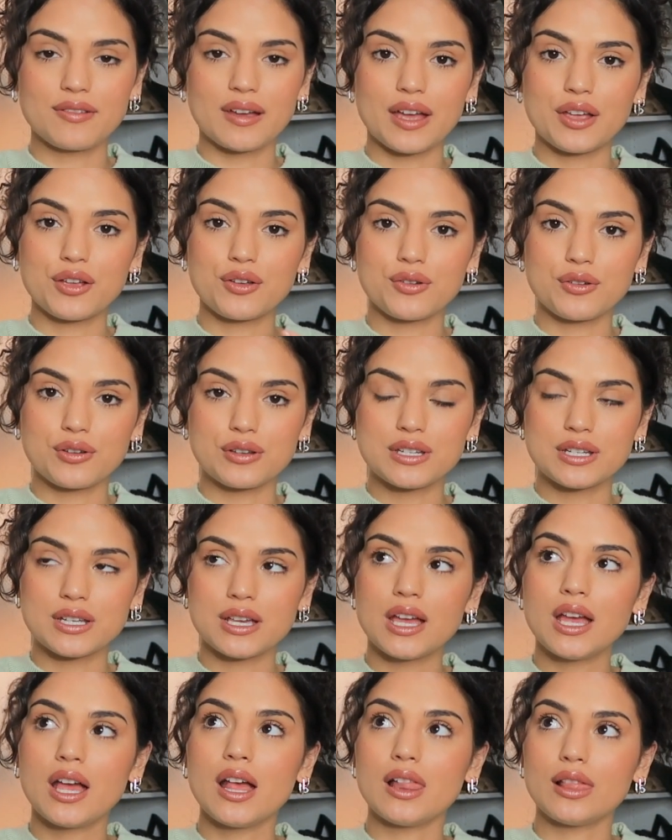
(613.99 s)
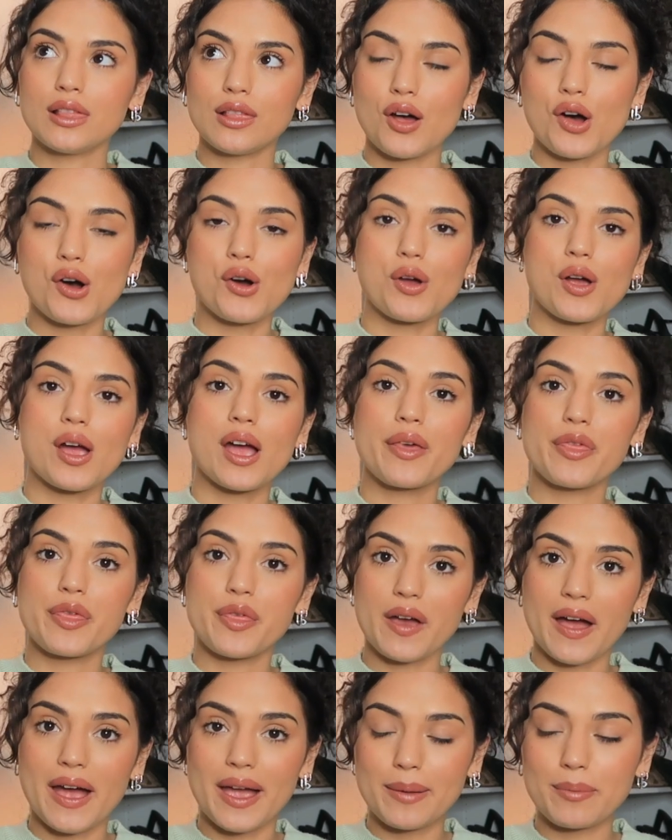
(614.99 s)
a good long
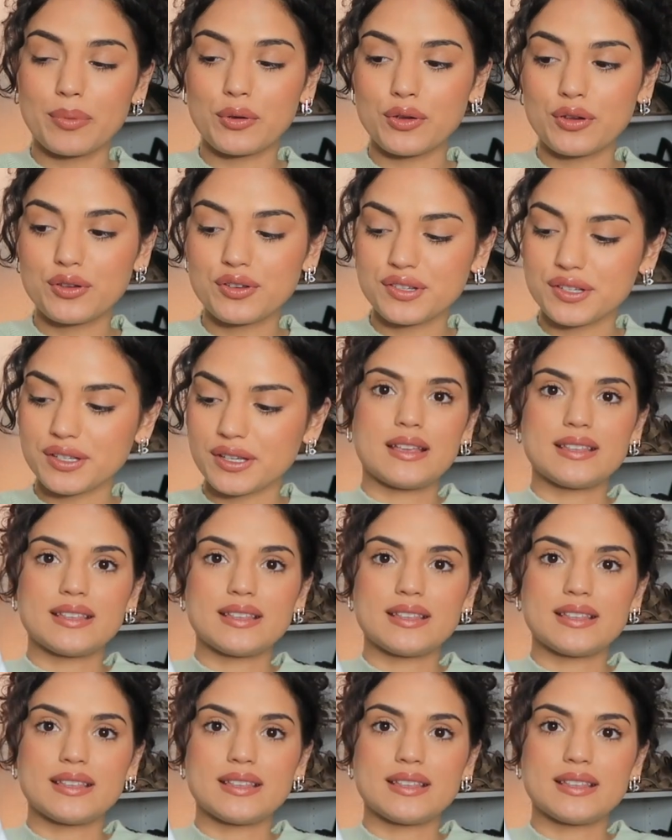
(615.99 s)
thigh boot.